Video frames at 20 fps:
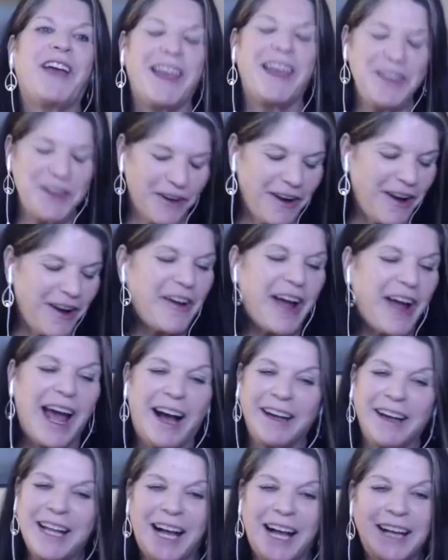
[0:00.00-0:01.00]
You're okay.
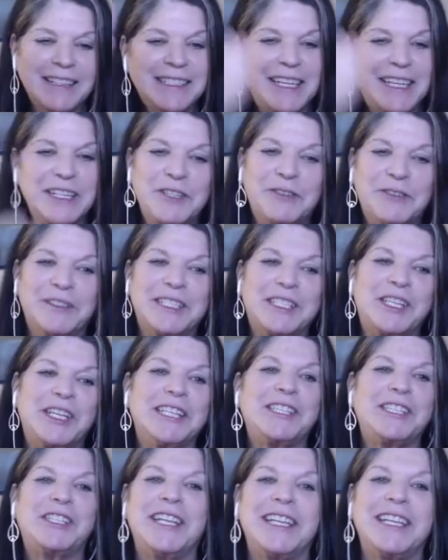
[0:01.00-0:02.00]
I'll send you a
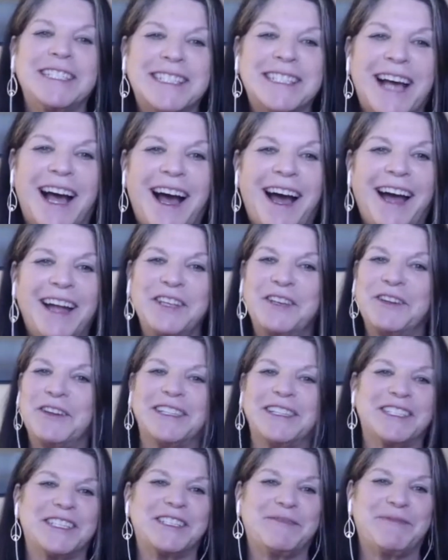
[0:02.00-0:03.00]
cheat sheet, Scott. You
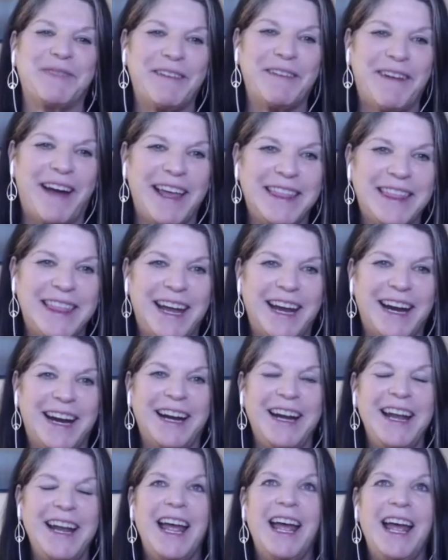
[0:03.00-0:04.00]
could just be right
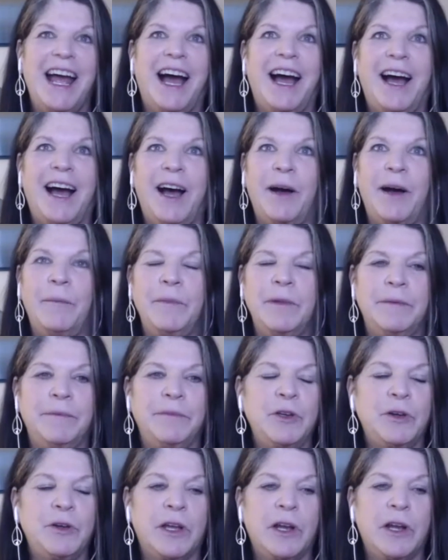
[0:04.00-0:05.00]
there.
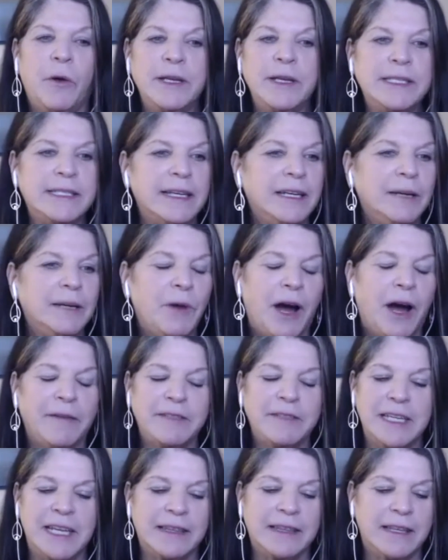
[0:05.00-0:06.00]
You can always send them off
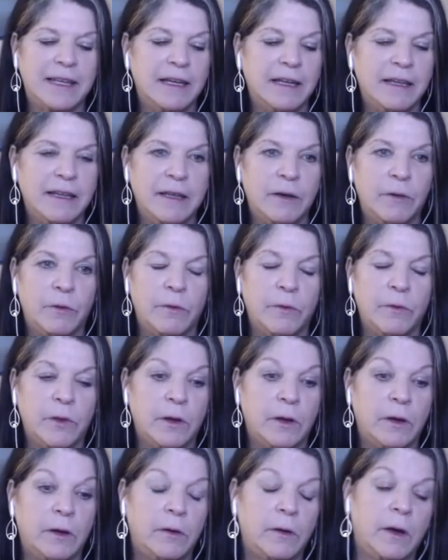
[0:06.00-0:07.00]
to get the
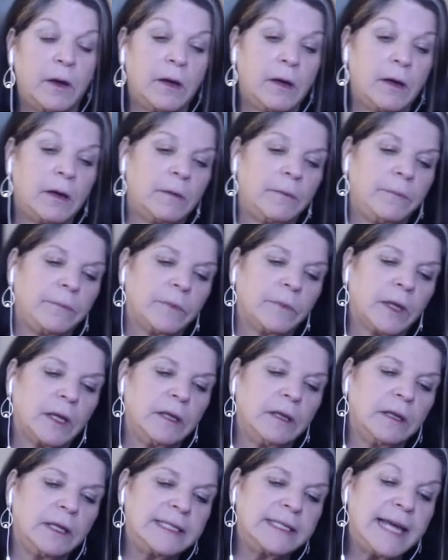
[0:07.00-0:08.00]

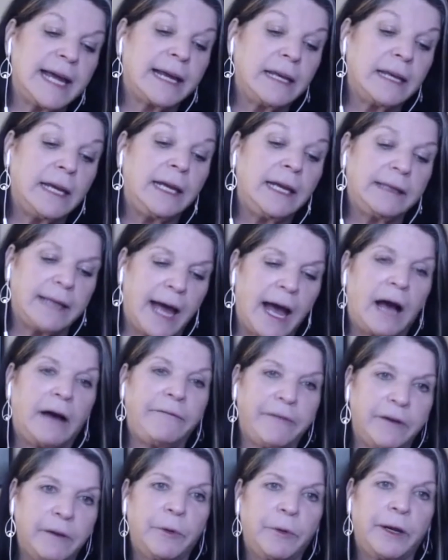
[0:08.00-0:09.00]
technique, the
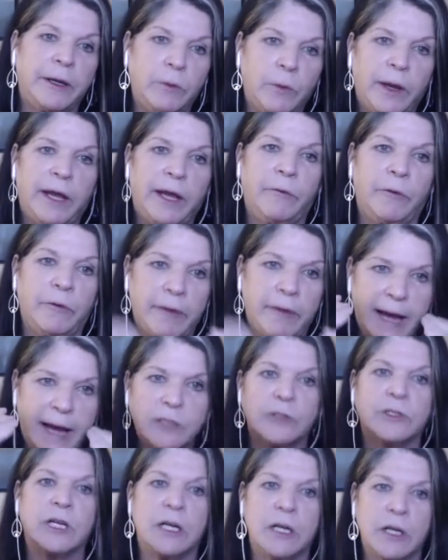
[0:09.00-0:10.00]
alpha brainwave,
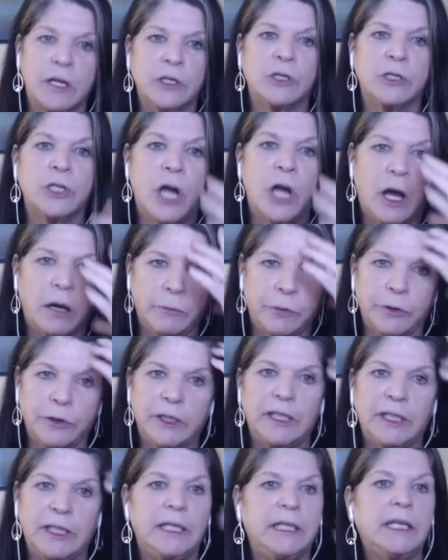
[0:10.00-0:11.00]
relax your tongue in your jaw and
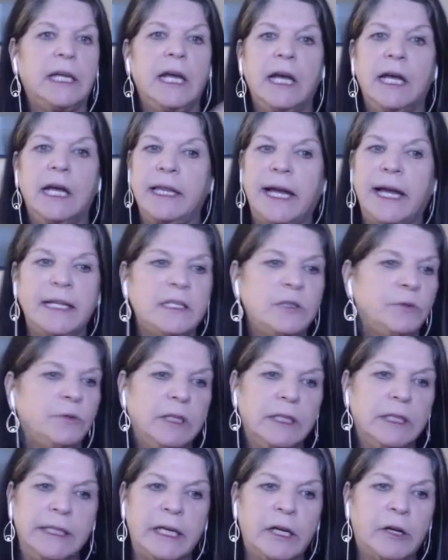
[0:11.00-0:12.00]
breathe. That's
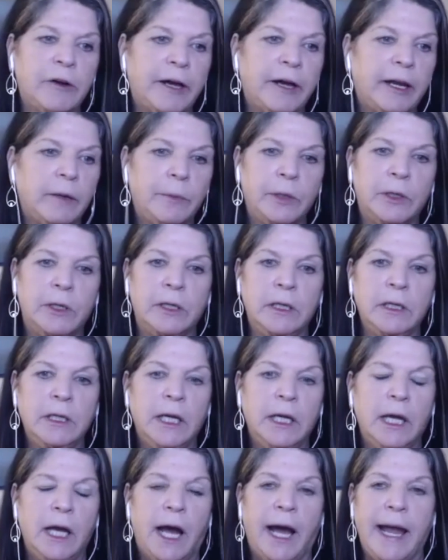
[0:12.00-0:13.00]
really incredible.
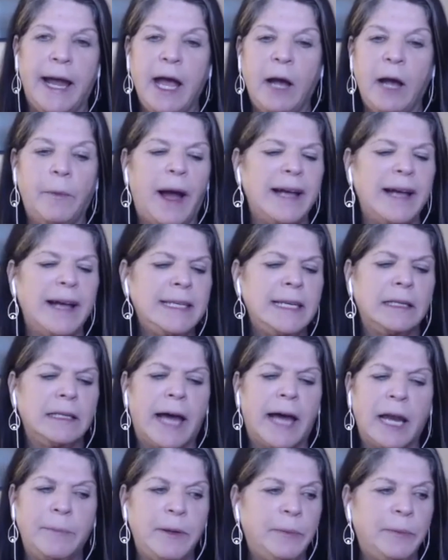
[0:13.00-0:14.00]
I see a
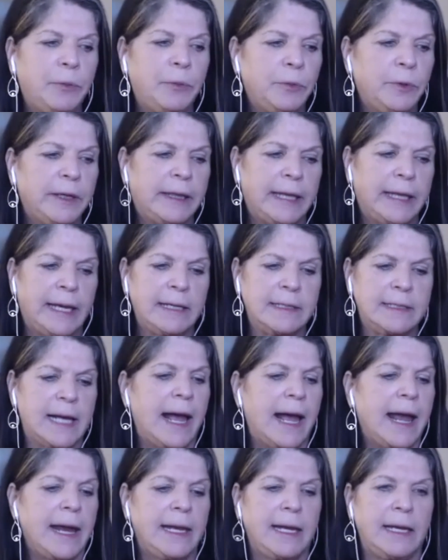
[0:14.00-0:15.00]
lot of people with
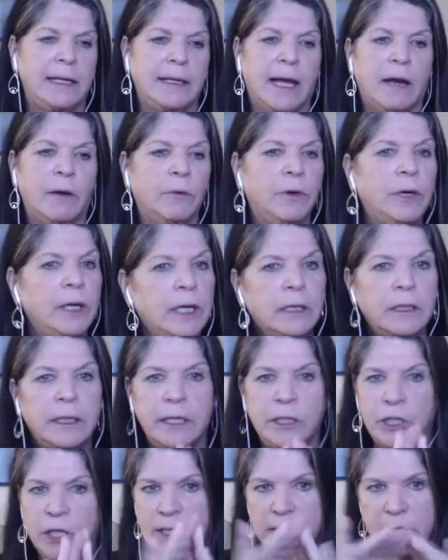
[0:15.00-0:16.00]
anxiety, and that
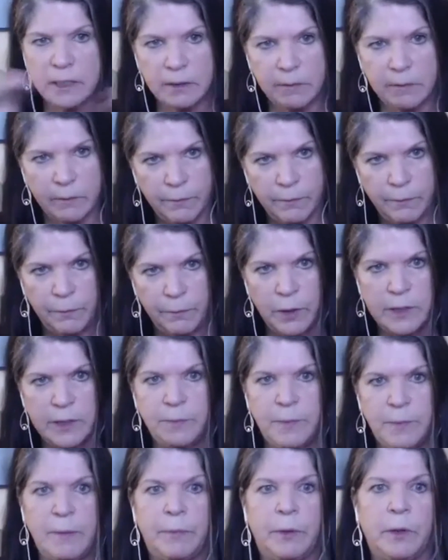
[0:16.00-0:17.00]
really just puts
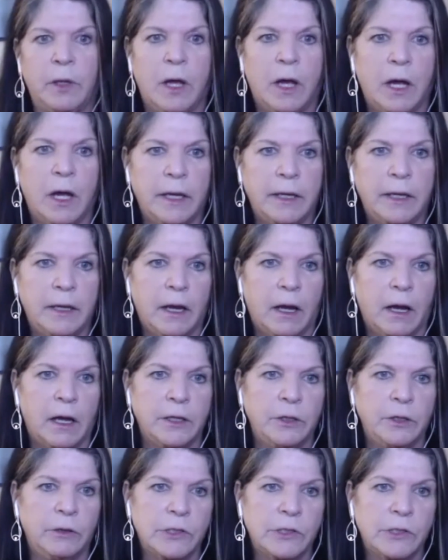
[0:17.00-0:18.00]
people on
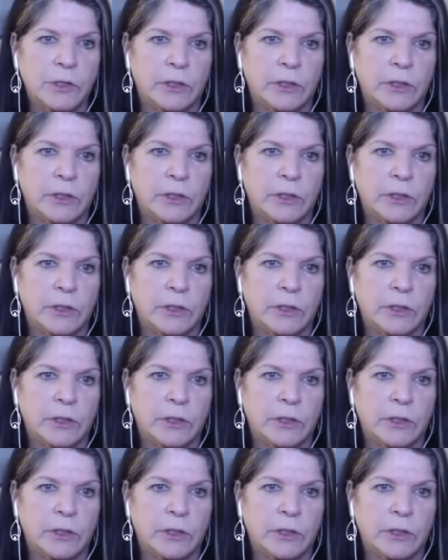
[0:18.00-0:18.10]
neutral.